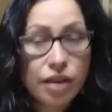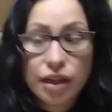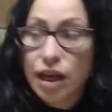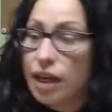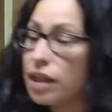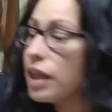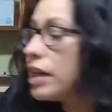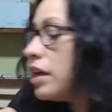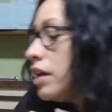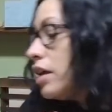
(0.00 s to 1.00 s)
kind of
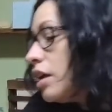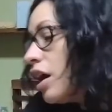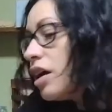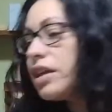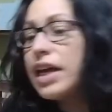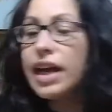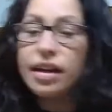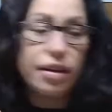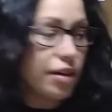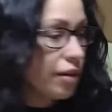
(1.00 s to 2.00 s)
like Arlie had
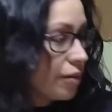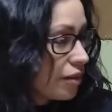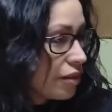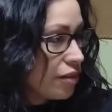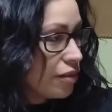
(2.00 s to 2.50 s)
a little